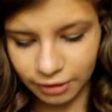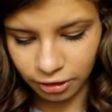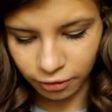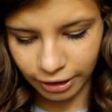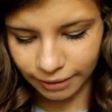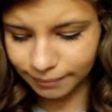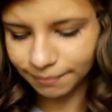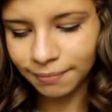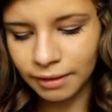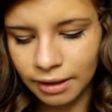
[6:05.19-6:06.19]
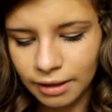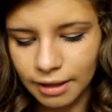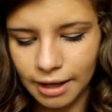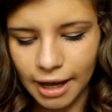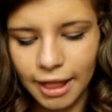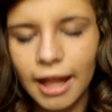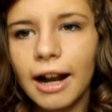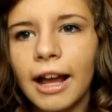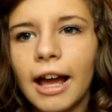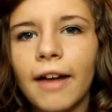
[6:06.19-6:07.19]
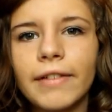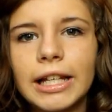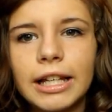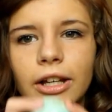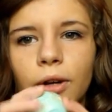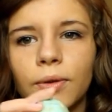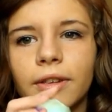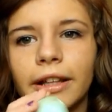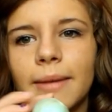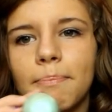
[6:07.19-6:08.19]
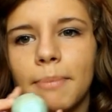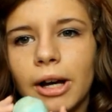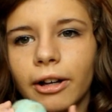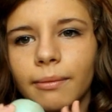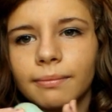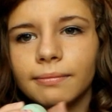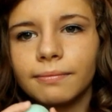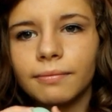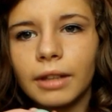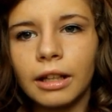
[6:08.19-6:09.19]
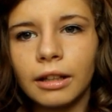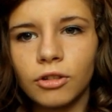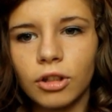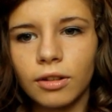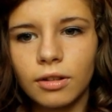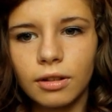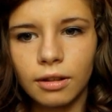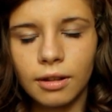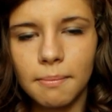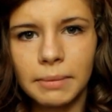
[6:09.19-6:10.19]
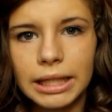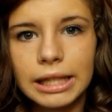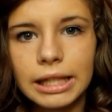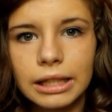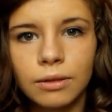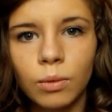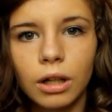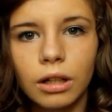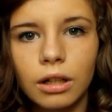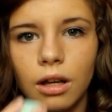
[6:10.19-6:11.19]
They're great. And then I have an EOS lip balm in just the mint one.